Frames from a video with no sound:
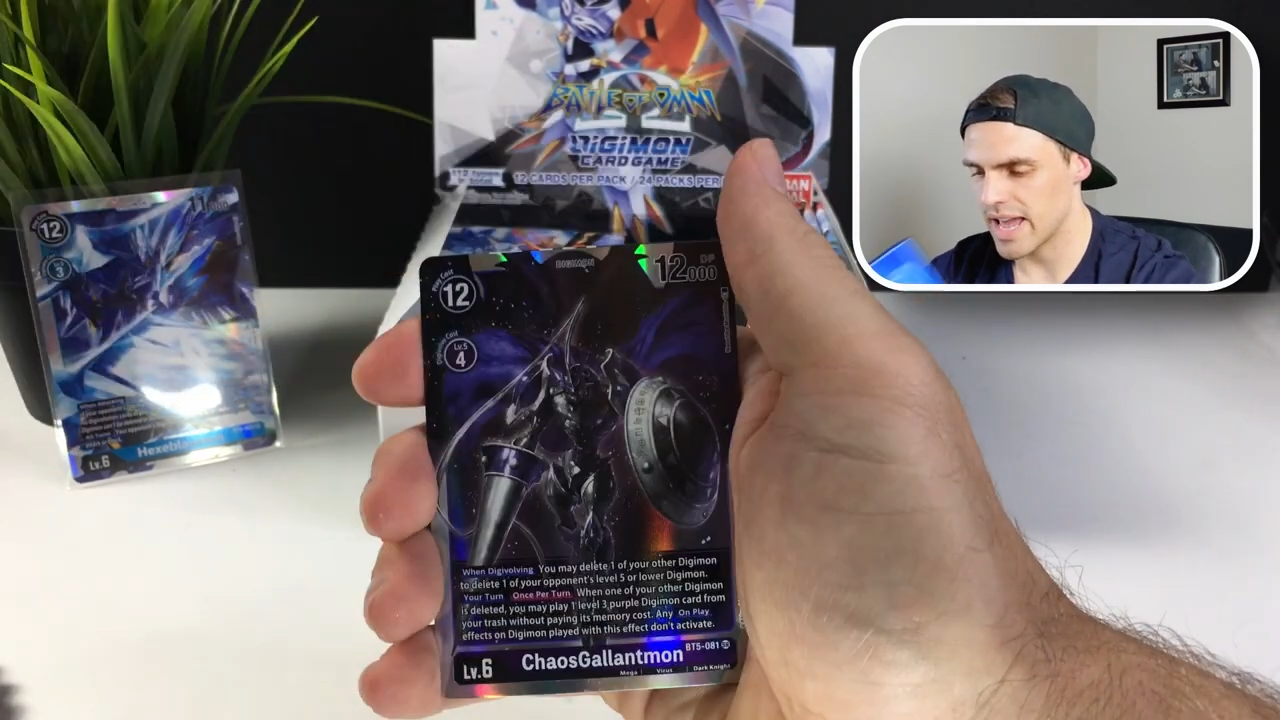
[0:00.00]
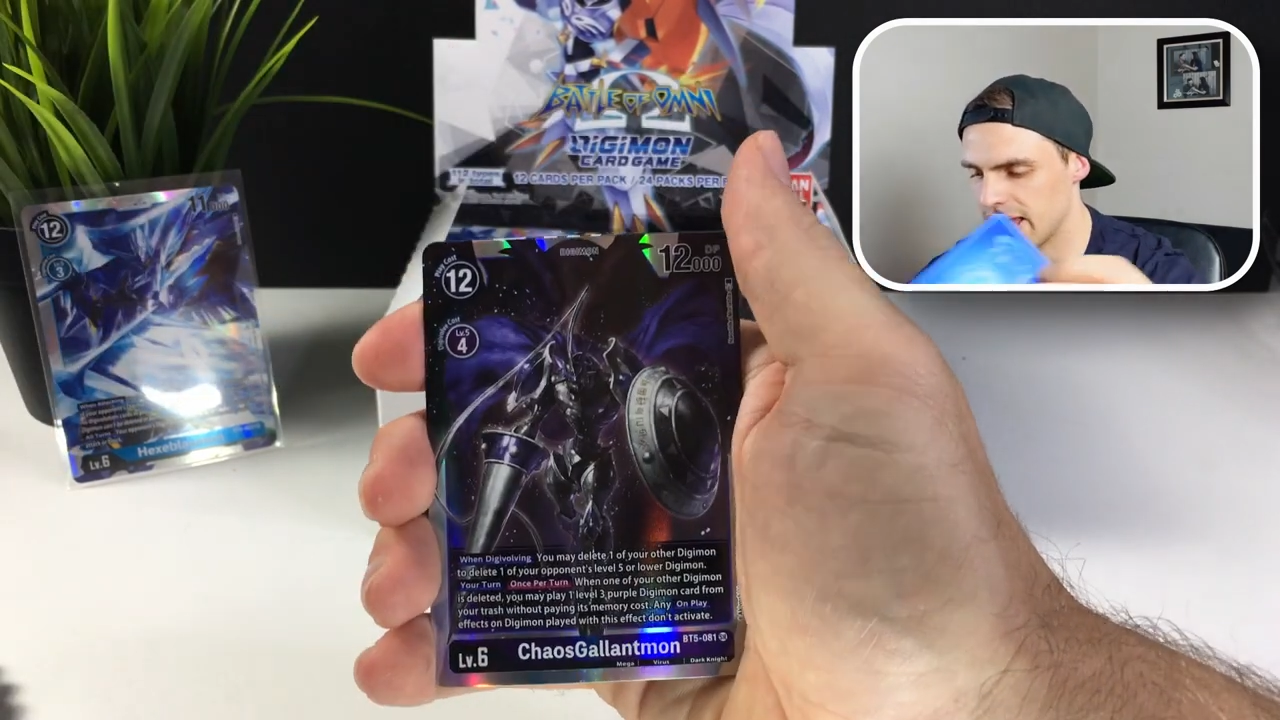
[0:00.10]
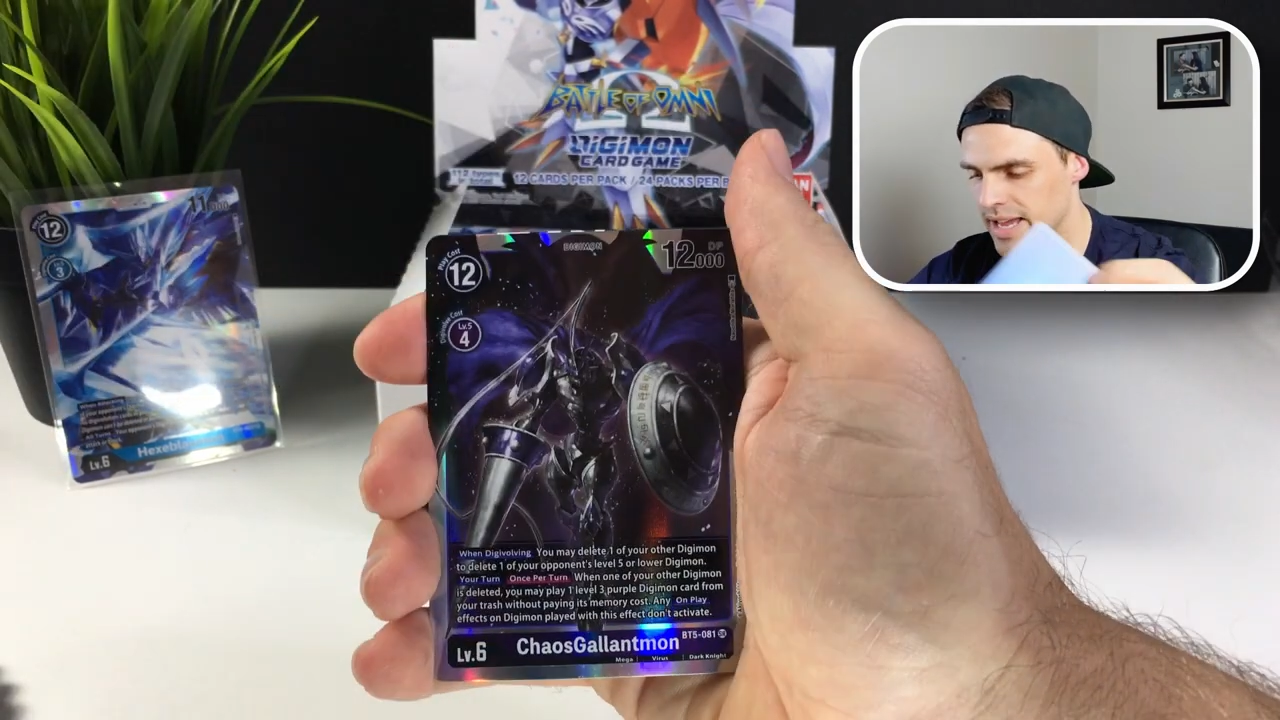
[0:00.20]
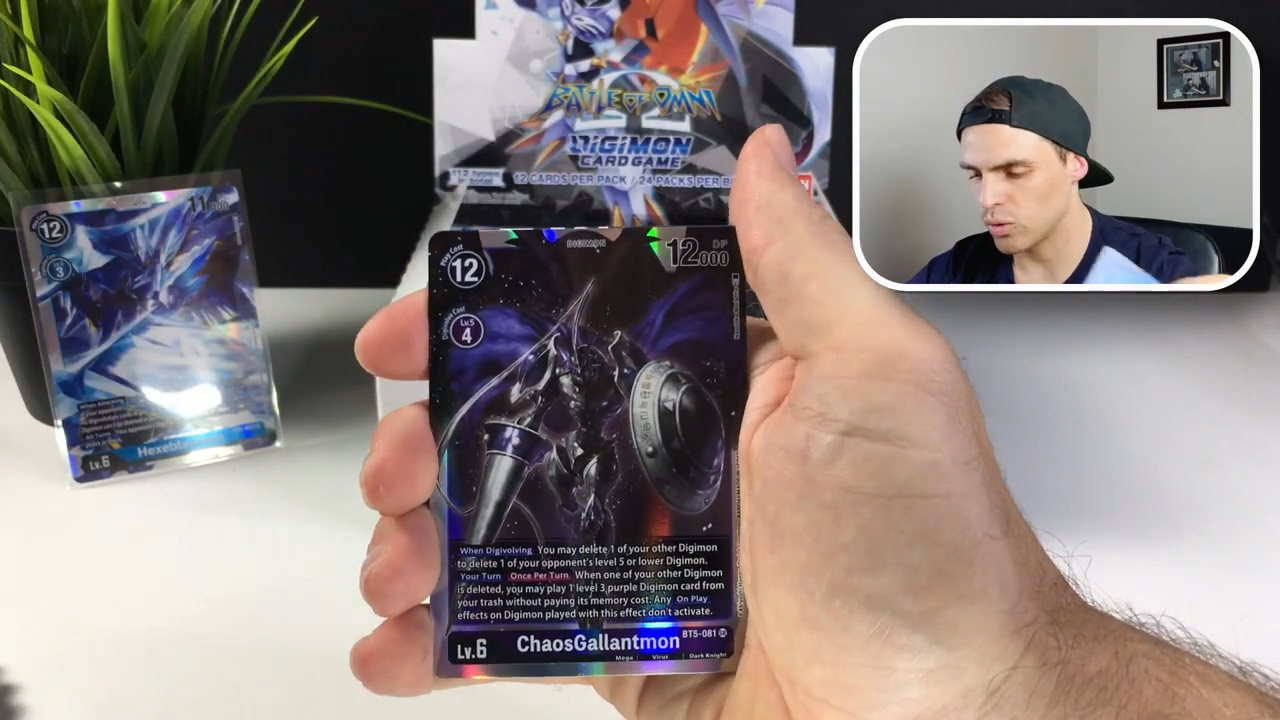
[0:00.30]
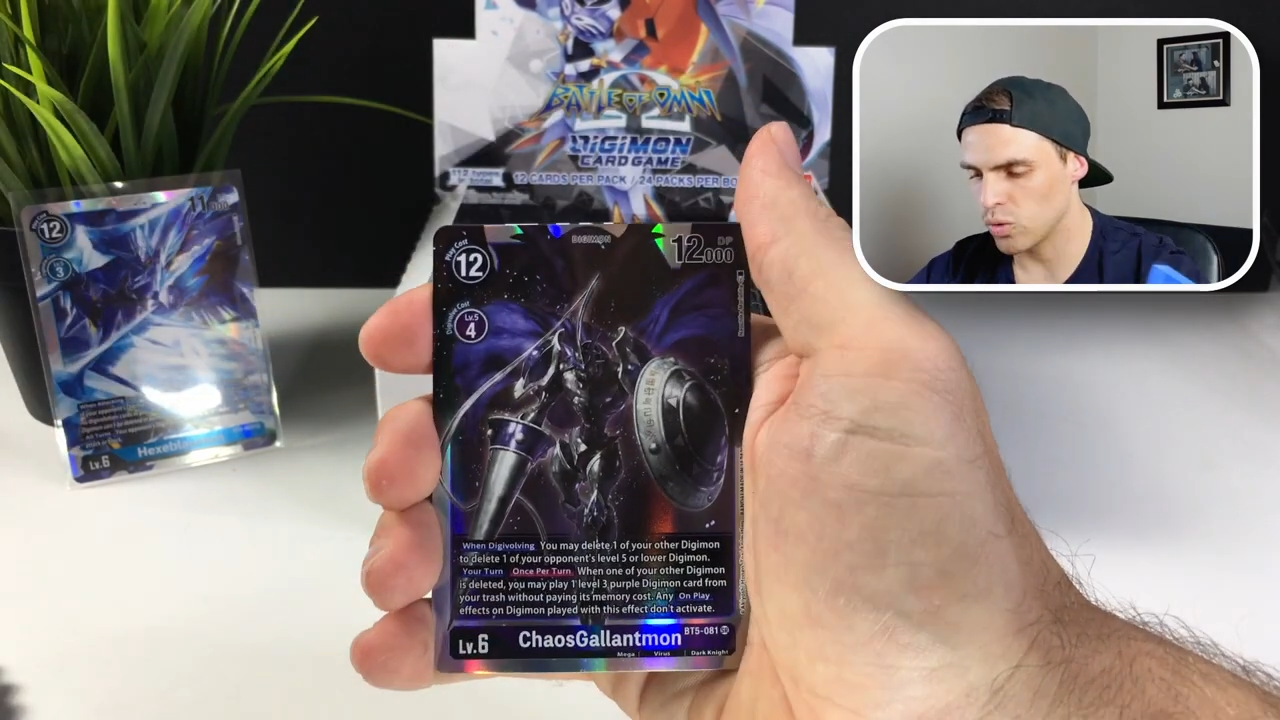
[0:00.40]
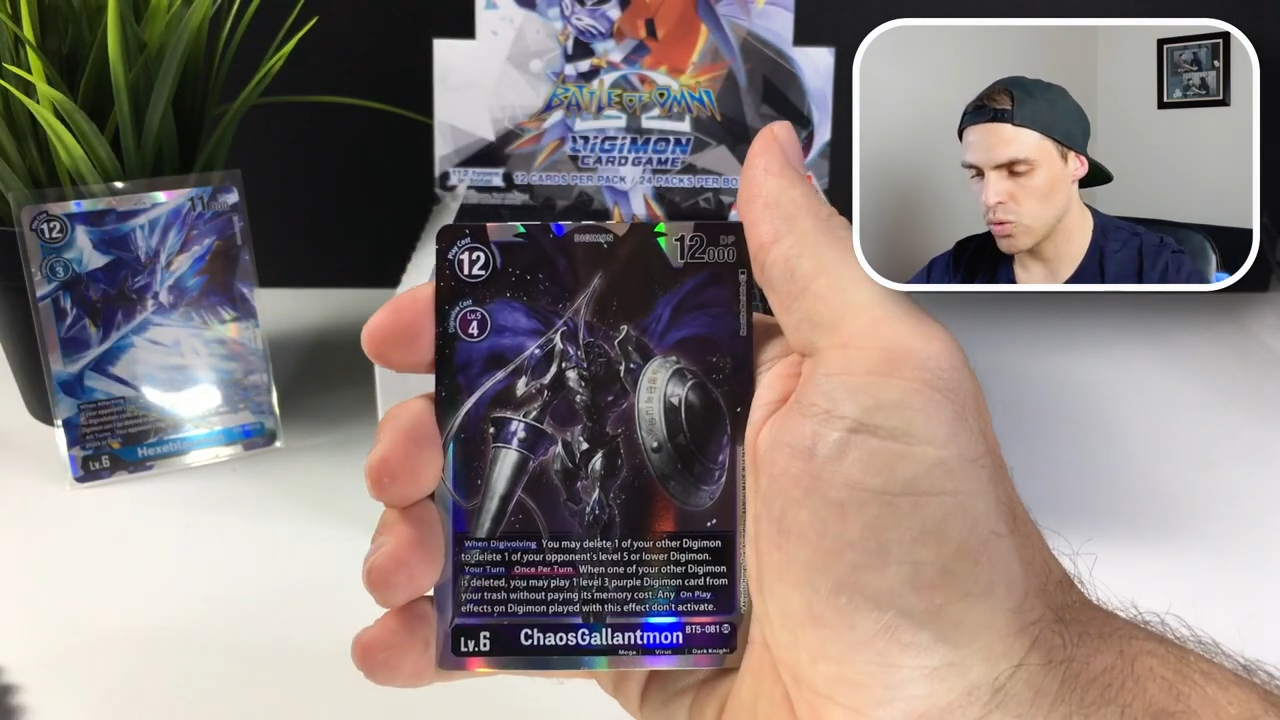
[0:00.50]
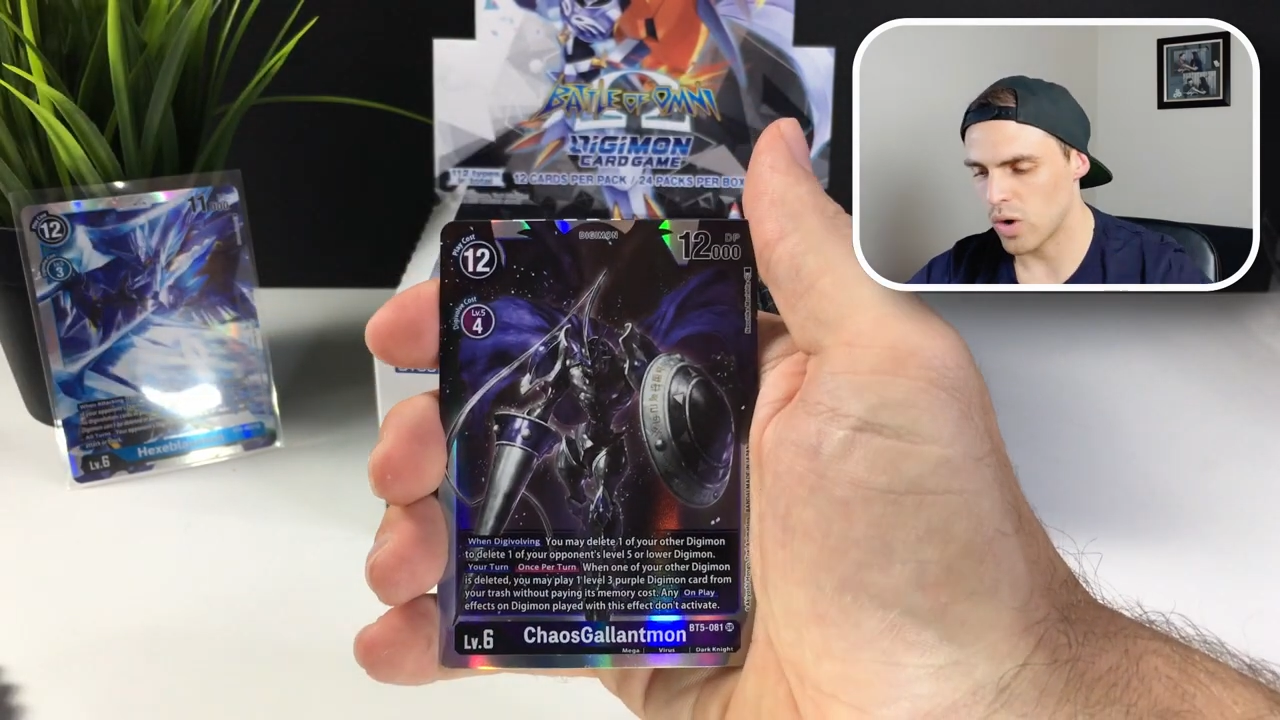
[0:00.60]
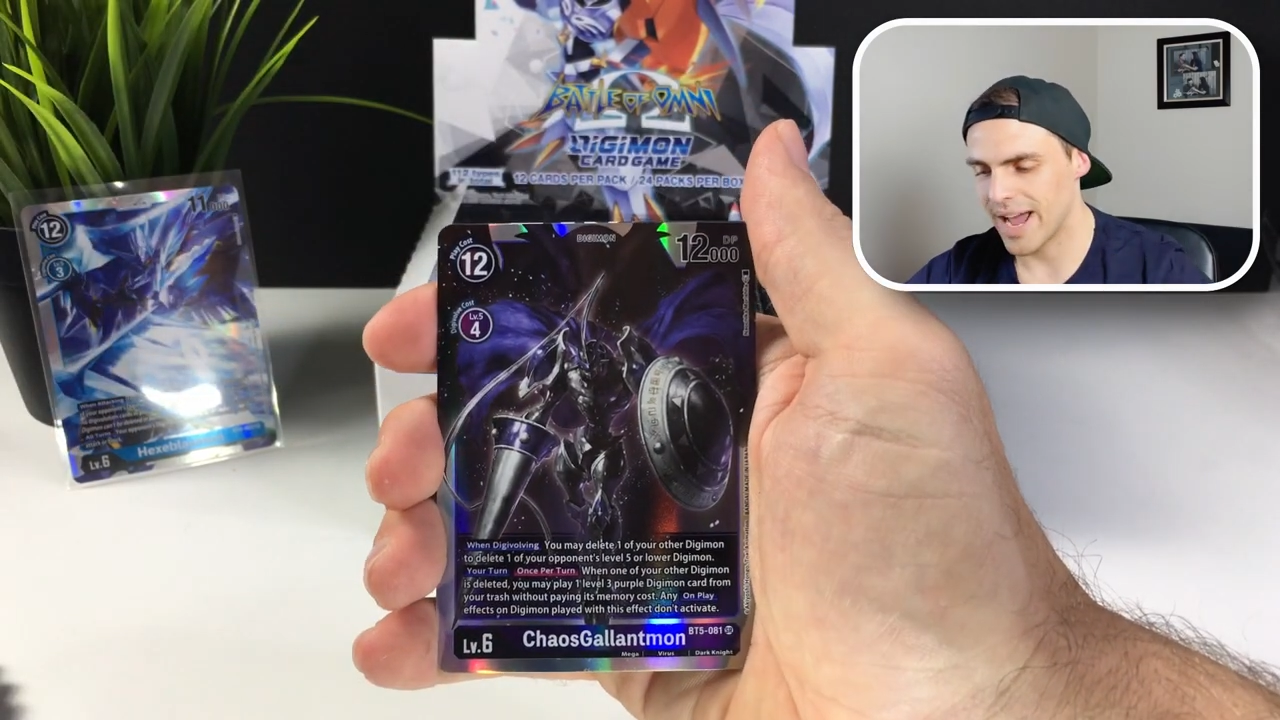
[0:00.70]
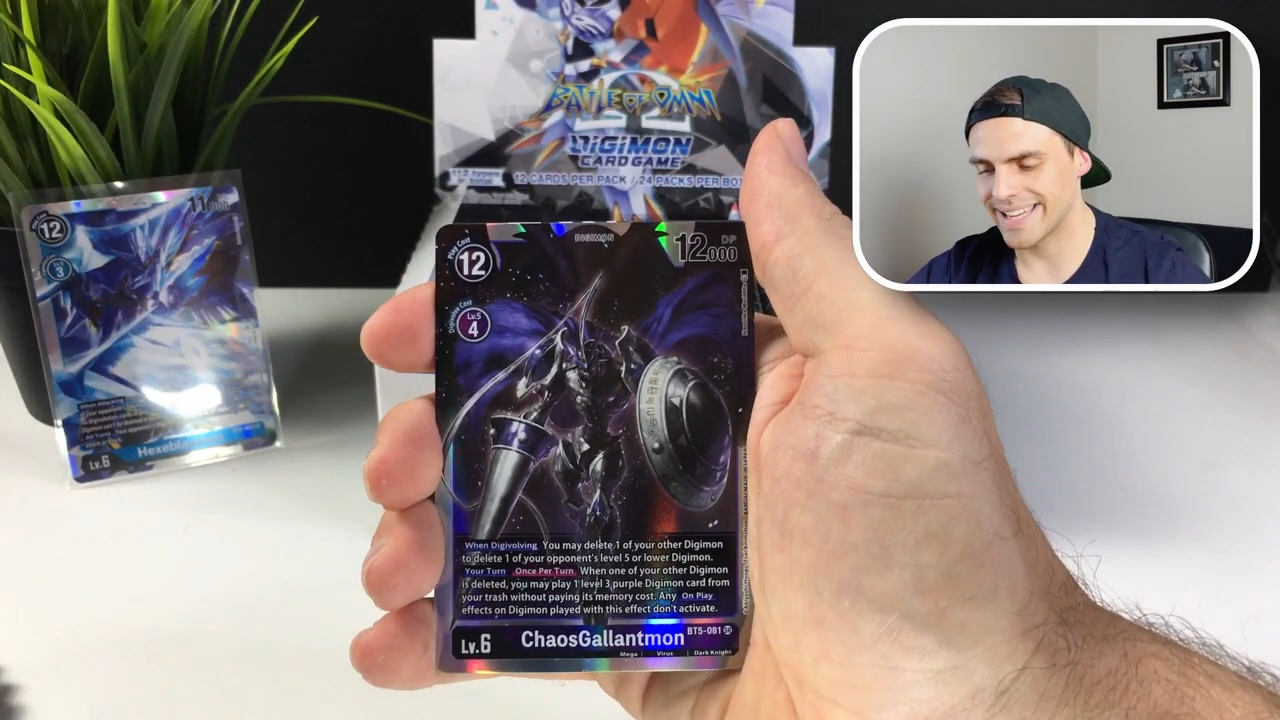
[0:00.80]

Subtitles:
and ooh,